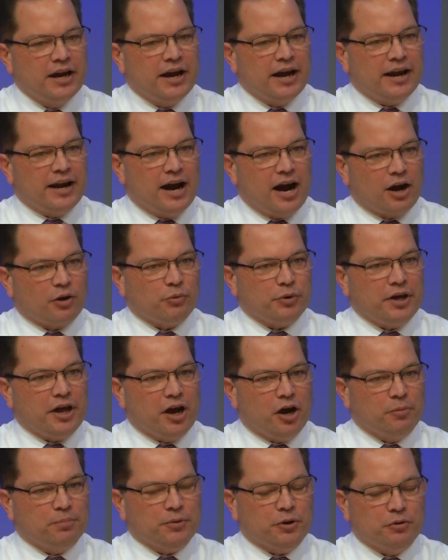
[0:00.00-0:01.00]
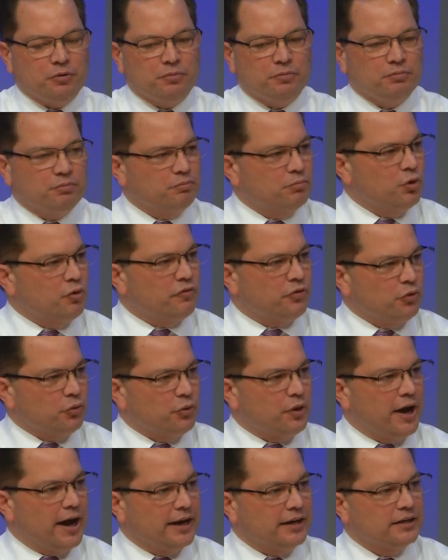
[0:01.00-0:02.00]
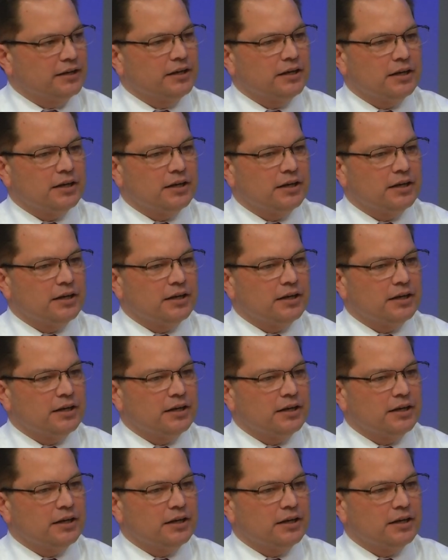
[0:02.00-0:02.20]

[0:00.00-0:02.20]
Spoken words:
and how do we help you move through that?